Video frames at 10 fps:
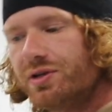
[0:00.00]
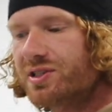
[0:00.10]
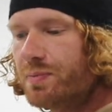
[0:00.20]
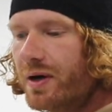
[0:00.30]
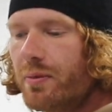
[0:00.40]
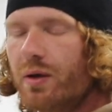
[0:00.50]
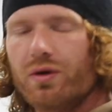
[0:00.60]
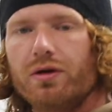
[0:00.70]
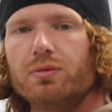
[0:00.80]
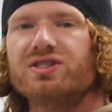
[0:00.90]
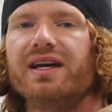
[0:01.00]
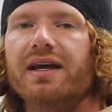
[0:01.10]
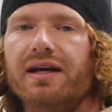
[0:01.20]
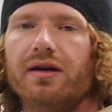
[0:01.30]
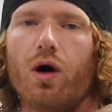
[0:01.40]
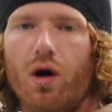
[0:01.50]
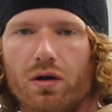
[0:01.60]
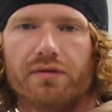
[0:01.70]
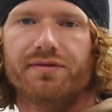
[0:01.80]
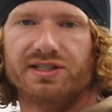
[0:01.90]
experiment with almost any and
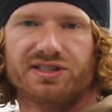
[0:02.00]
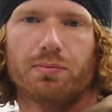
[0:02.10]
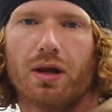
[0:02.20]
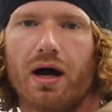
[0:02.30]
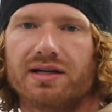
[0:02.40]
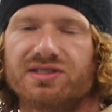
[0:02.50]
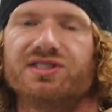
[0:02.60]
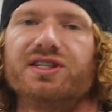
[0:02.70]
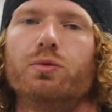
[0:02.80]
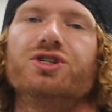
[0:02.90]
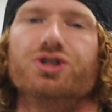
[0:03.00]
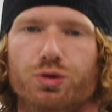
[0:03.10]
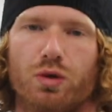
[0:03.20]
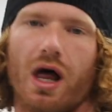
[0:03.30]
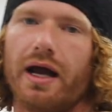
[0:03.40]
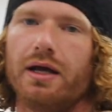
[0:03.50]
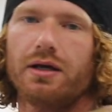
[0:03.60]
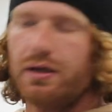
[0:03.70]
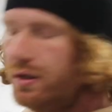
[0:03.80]
all of these supplies and see what you like,